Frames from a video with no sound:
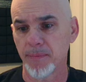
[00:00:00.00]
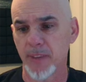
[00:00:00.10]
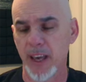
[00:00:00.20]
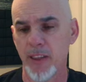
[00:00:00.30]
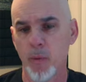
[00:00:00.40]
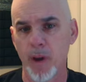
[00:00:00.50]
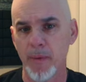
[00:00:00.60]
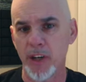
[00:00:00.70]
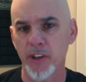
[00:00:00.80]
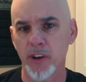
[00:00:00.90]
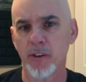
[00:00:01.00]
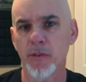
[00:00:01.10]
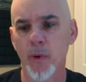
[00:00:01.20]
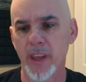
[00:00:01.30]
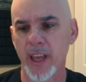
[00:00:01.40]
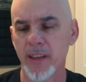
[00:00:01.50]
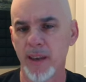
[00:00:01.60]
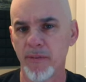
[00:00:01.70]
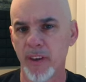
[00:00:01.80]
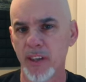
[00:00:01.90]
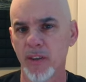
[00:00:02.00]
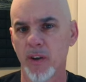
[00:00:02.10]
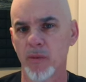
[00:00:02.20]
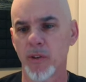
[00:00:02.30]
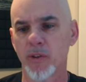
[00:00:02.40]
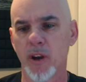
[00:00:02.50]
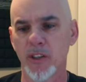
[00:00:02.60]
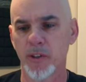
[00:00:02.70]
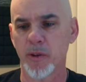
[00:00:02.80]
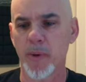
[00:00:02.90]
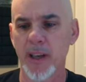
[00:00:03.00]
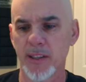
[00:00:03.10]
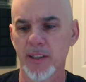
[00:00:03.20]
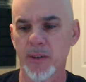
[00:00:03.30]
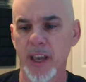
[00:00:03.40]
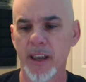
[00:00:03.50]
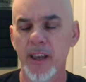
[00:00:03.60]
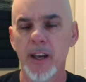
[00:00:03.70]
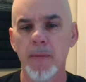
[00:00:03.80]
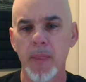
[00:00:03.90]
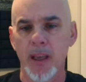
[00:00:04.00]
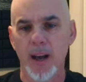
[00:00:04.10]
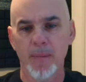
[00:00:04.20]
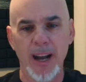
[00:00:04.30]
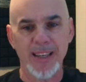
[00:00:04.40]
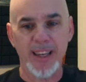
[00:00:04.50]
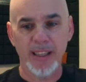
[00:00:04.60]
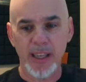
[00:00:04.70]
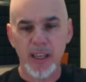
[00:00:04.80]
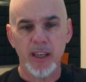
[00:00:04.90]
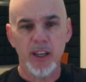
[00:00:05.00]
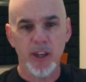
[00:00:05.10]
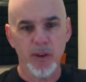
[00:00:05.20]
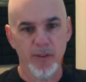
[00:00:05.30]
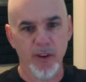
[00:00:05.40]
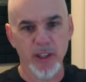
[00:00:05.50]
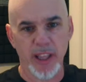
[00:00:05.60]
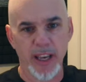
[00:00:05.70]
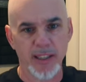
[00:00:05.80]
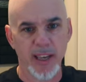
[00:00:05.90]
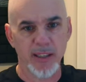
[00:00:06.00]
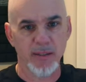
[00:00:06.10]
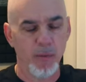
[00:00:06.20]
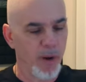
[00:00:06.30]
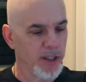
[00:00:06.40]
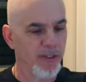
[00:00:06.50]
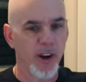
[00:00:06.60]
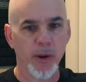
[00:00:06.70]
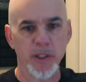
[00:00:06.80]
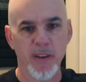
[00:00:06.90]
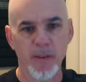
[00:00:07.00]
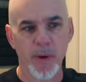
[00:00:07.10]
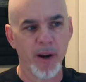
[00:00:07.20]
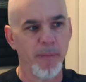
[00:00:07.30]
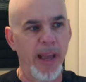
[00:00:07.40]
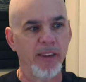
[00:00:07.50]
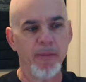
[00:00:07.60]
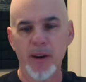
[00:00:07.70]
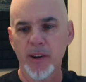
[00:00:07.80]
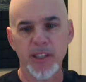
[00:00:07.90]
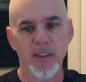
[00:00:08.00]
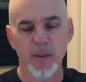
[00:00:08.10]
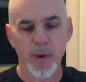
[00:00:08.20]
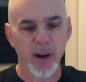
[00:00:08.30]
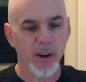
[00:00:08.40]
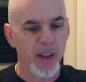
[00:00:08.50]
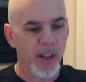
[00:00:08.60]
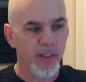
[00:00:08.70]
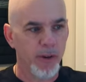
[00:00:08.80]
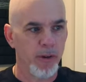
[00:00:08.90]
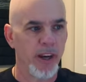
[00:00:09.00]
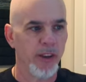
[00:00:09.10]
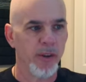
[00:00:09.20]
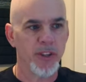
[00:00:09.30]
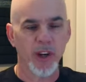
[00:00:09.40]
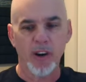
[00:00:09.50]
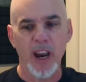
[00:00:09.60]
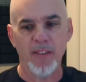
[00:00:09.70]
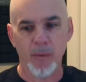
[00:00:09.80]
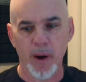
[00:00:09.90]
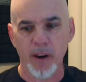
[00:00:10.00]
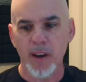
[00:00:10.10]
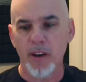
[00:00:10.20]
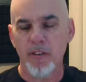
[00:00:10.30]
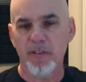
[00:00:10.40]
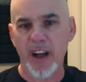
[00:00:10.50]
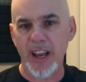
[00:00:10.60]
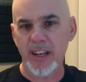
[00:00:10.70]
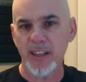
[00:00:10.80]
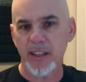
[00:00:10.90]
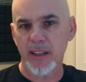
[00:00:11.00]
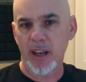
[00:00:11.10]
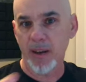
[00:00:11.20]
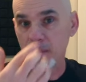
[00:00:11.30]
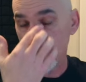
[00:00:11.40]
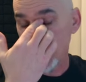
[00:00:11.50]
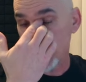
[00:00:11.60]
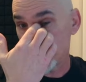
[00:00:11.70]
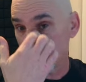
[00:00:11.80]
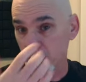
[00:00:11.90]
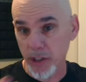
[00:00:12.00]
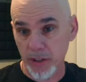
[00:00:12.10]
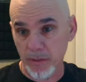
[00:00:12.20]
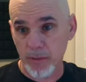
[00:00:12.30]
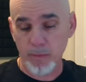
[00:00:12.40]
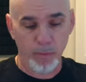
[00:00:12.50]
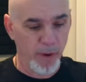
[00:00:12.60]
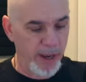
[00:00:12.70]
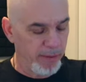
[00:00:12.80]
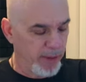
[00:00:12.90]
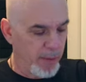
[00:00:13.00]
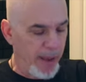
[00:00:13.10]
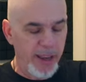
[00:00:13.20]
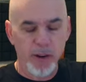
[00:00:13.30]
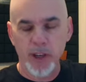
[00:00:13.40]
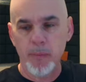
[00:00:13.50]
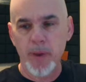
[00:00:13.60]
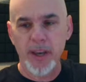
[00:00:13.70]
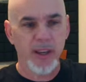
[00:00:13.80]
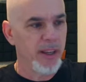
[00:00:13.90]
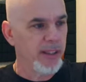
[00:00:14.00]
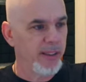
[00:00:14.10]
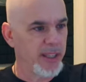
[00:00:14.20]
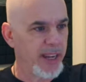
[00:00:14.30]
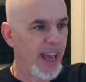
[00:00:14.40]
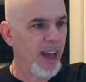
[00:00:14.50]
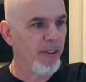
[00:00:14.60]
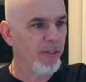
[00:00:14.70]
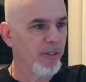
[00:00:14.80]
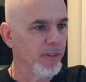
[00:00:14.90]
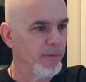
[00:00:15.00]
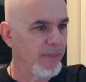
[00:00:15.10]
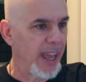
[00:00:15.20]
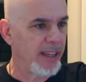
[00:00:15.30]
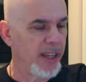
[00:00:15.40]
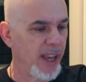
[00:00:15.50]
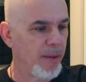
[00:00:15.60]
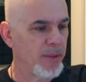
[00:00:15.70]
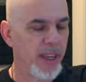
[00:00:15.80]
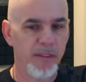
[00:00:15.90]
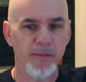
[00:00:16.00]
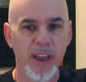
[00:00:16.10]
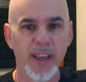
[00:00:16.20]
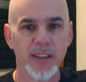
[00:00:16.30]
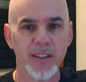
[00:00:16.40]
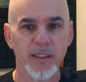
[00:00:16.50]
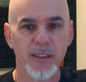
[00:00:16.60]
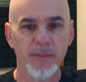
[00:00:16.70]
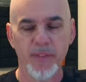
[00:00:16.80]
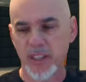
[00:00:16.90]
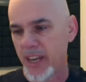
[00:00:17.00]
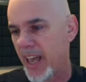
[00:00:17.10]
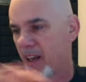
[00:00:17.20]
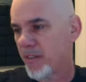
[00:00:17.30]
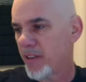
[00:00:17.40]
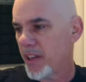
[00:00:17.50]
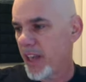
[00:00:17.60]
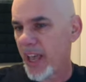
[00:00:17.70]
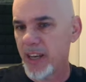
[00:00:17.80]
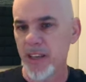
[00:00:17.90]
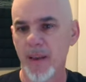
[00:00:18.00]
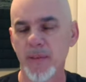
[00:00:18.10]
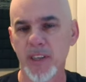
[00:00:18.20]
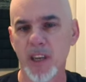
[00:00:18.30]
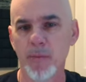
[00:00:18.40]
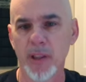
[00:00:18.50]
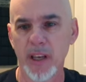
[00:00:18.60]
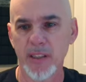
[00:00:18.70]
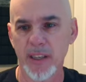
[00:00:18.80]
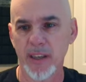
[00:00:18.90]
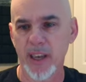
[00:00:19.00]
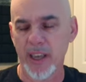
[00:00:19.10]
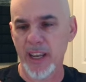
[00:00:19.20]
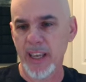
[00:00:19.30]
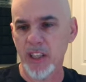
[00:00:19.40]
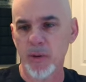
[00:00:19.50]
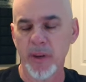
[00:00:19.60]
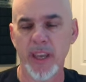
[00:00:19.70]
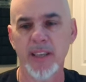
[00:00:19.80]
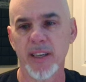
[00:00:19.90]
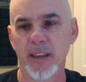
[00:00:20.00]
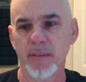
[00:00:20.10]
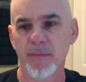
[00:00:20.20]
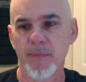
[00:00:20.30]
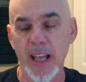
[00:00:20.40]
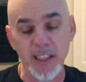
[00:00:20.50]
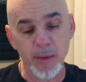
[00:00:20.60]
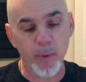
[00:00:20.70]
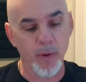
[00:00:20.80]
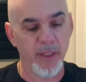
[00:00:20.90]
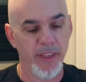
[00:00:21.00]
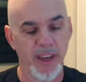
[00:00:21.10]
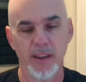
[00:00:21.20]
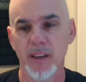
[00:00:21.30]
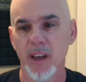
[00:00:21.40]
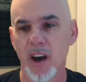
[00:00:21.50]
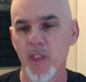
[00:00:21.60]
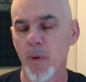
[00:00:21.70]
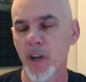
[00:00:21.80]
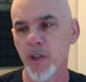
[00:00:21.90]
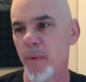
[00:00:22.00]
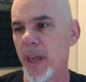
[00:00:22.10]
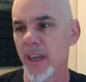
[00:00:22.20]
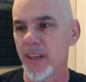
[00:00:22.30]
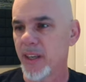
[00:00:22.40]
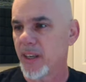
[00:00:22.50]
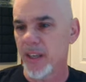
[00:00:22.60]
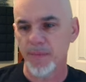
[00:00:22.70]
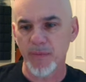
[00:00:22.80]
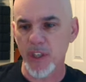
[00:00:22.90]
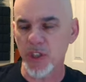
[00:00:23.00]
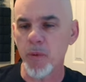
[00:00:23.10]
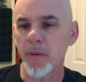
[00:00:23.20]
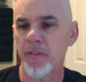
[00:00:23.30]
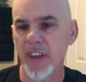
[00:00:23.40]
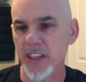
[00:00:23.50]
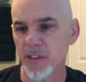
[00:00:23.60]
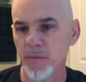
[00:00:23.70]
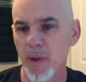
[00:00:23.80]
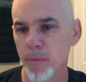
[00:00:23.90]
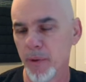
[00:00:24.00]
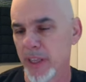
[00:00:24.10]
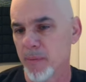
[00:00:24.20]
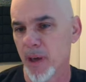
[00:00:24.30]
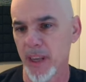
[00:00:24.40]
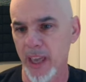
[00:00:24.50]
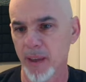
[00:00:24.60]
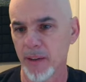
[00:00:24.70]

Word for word: Okay, you want to make sure you're avoiding ATM fees on your withdrawals and your deposits. Okay, um, ideally universal access. Wells Fargo's everywhere, Bank of America's everywhere, the credit unions are everywhere. Find um, and, and search right the bank you're going to pick. Does it have ATMs in Vegas? Does it have ATMs in Biloxi to kind of get to it in AC. That's an important thing. Otherwise, you're paying stupid fees and, and bleeding money out.